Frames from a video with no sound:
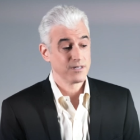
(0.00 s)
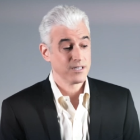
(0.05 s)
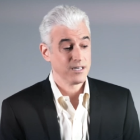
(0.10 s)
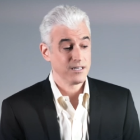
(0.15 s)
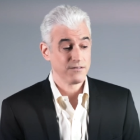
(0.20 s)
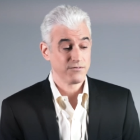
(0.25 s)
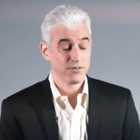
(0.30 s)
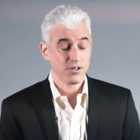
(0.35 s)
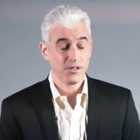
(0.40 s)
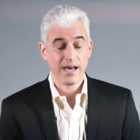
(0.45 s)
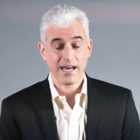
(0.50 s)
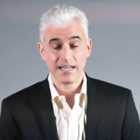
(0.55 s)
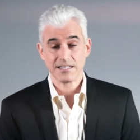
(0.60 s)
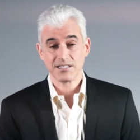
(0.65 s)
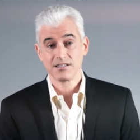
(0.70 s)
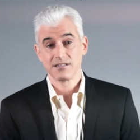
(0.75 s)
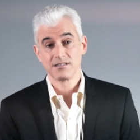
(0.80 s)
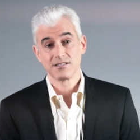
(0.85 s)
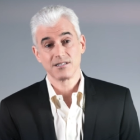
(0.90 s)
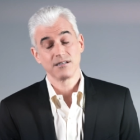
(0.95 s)
kind of
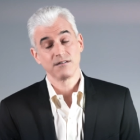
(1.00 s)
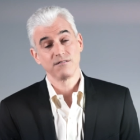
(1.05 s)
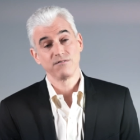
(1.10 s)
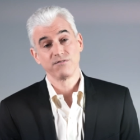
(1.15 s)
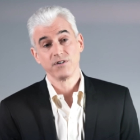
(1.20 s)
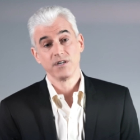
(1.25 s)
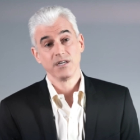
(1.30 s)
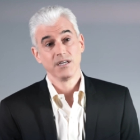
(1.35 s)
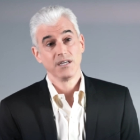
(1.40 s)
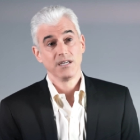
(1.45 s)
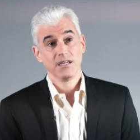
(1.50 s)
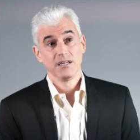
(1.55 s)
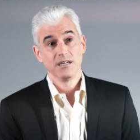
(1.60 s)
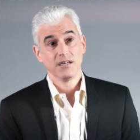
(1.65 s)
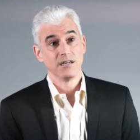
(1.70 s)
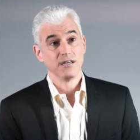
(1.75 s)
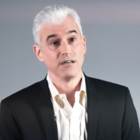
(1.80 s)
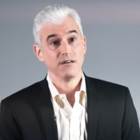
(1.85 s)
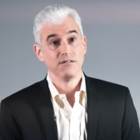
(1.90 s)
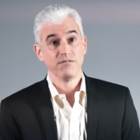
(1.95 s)
classics of
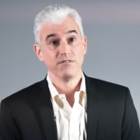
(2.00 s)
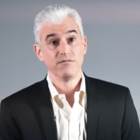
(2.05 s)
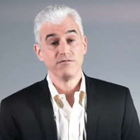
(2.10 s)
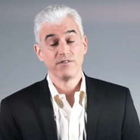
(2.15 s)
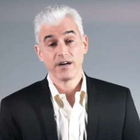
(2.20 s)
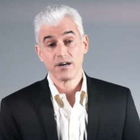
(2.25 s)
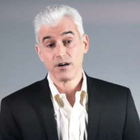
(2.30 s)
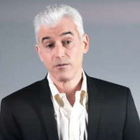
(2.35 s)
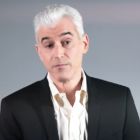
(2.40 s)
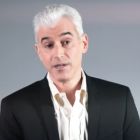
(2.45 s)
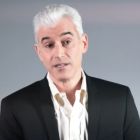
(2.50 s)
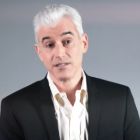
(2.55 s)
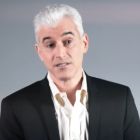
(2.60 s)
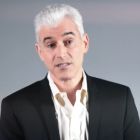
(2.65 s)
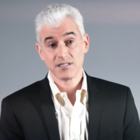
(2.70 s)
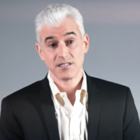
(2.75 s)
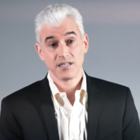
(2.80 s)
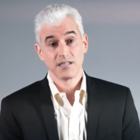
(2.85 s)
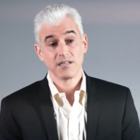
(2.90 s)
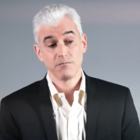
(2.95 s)
environment and
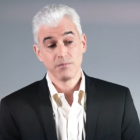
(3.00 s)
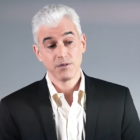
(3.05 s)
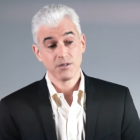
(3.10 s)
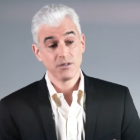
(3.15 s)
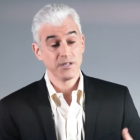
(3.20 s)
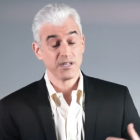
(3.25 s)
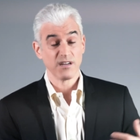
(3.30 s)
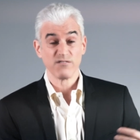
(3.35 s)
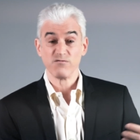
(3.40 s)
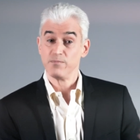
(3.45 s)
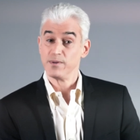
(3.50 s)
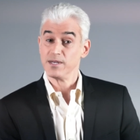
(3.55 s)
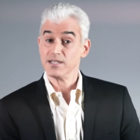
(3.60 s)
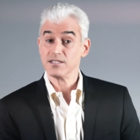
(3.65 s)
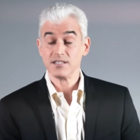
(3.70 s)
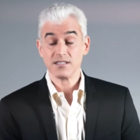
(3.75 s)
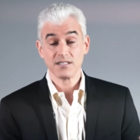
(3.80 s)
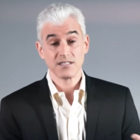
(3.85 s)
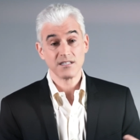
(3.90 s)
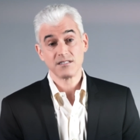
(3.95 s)
sustainability, of
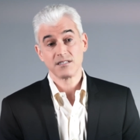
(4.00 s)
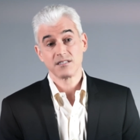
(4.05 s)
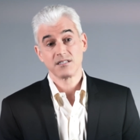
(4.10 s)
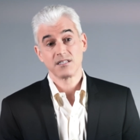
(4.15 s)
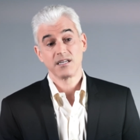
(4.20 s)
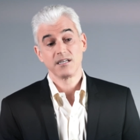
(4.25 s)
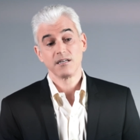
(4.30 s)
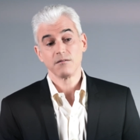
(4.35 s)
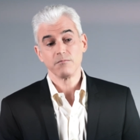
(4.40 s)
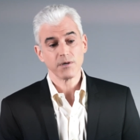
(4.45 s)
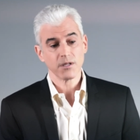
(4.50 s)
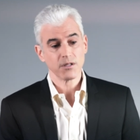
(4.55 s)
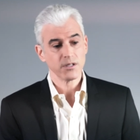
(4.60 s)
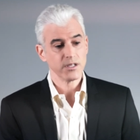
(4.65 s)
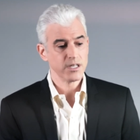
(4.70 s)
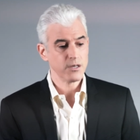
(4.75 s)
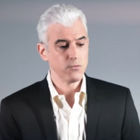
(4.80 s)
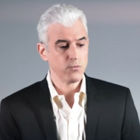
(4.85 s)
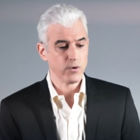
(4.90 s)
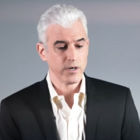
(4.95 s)
business and
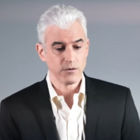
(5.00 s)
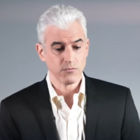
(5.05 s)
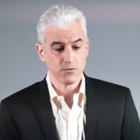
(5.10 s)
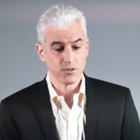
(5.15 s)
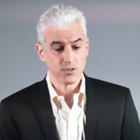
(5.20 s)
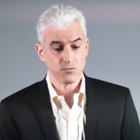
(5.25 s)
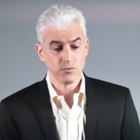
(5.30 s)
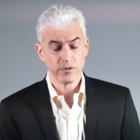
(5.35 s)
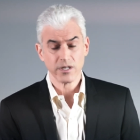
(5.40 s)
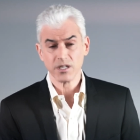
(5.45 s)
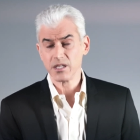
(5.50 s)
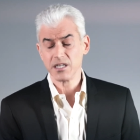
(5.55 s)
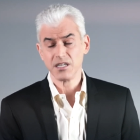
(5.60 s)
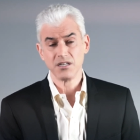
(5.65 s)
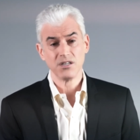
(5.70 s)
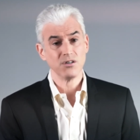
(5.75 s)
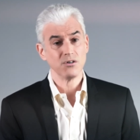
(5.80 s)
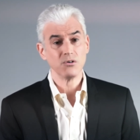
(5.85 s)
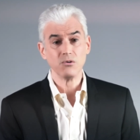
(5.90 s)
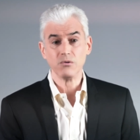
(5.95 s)
sustainability when it was really
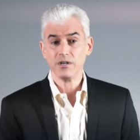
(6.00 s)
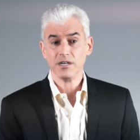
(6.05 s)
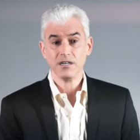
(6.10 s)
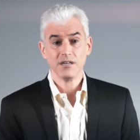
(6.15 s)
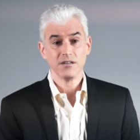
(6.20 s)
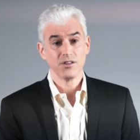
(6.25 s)
new.